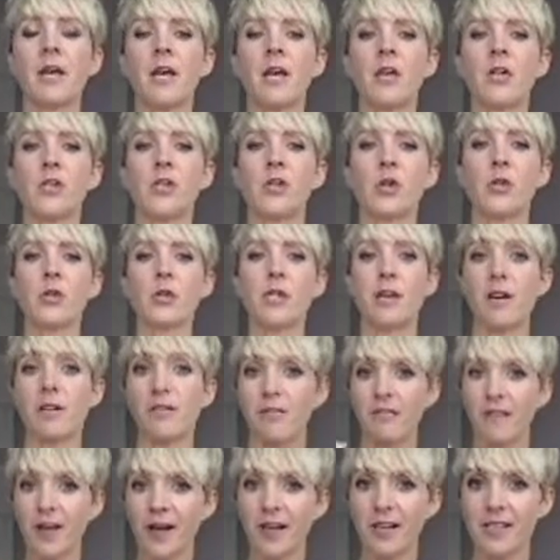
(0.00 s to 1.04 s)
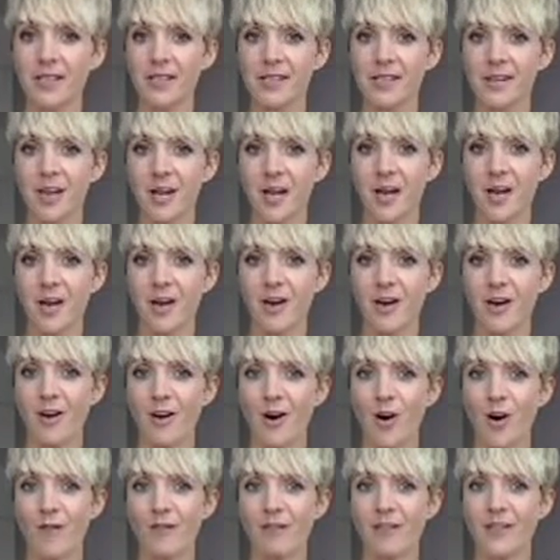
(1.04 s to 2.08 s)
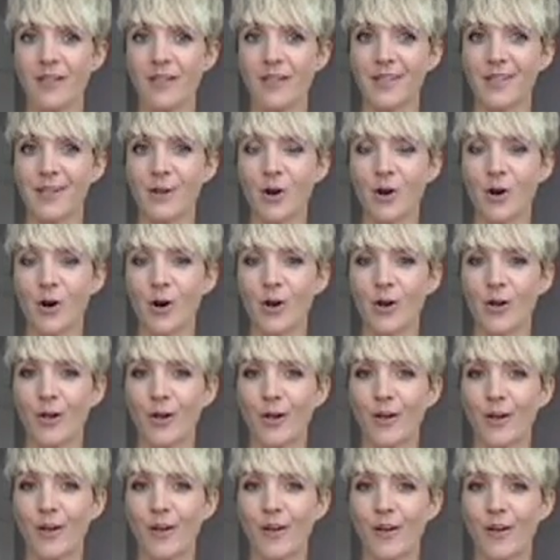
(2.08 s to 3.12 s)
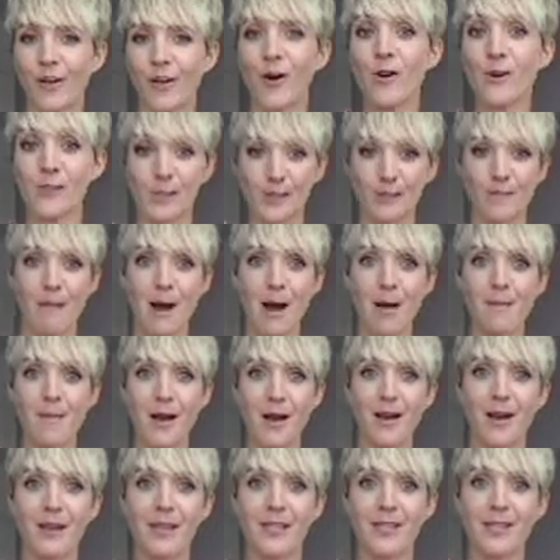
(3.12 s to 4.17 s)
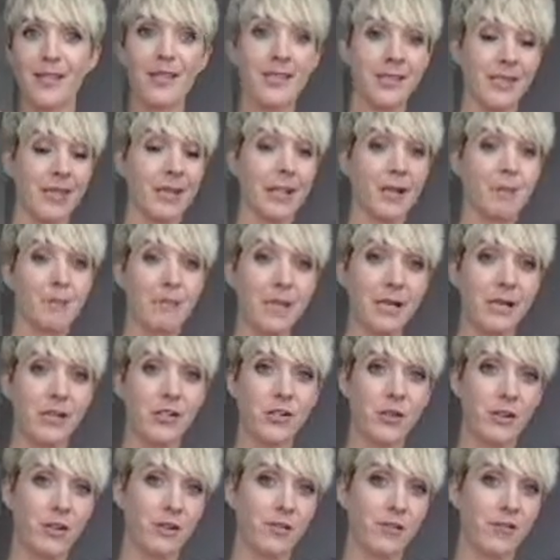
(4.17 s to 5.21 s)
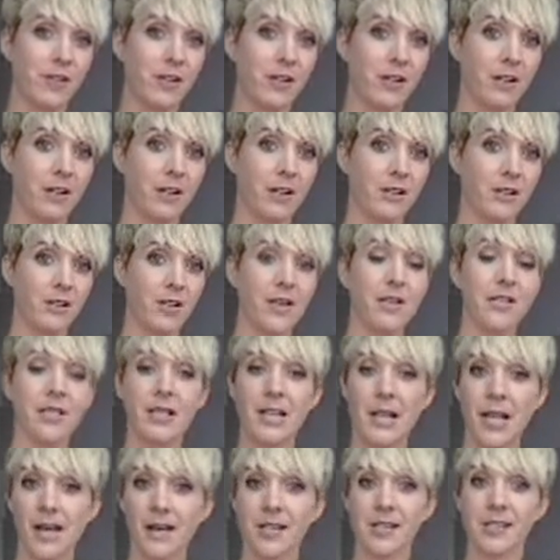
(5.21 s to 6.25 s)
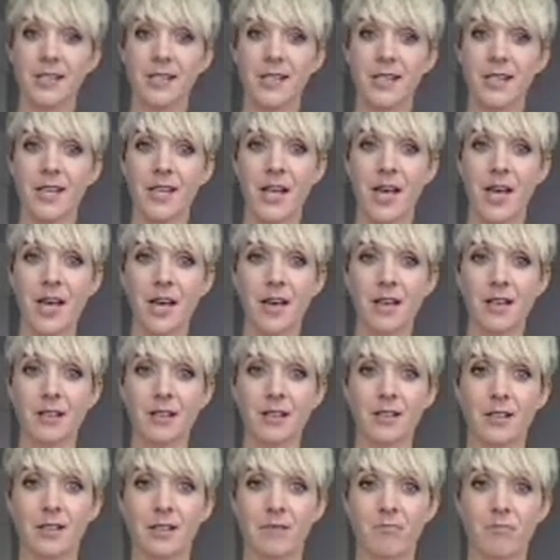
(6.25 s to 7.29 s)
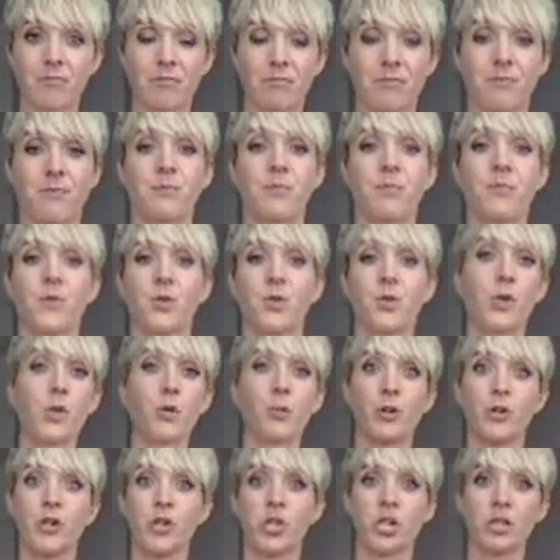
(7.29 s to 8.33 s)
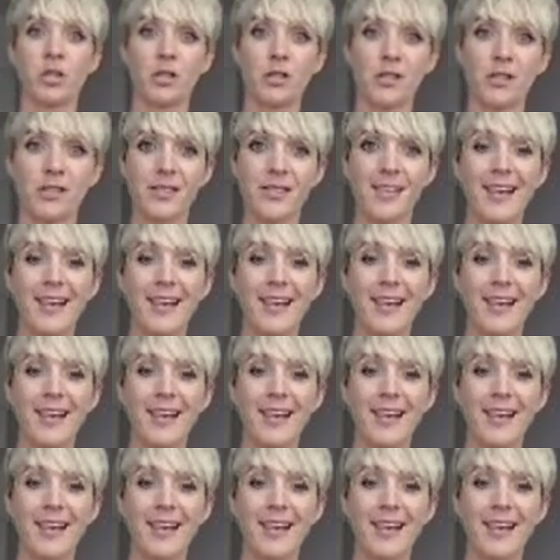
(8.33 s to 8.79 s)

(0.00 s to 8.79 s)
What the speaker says: So the effects of it on us mamas is that it makes us feel relaxed and super chilled